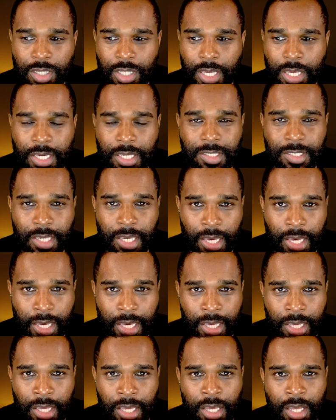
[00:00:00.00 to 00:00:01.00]
He's
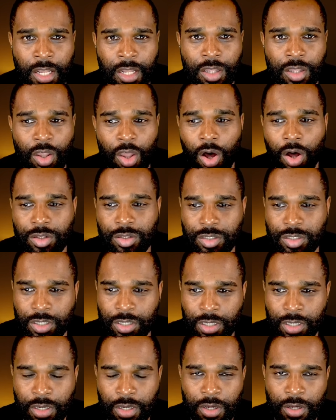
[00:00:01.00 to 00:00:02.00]
here not
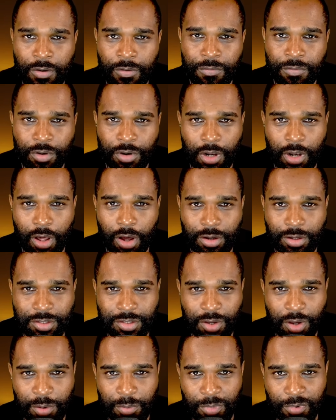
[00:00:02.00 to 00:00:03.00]
for a long
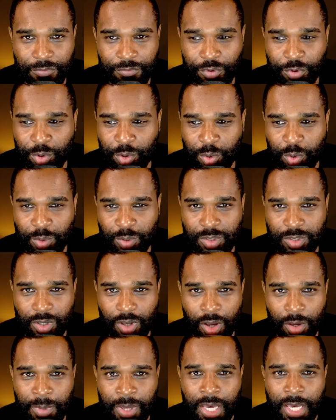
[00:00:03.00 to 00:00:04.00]
time, but for a good
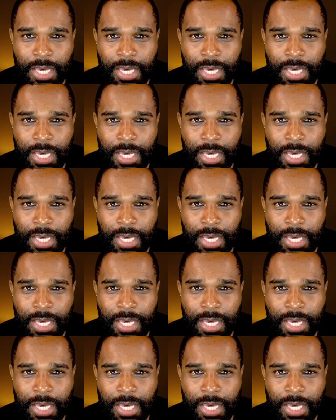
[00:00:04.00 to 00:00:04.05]
time.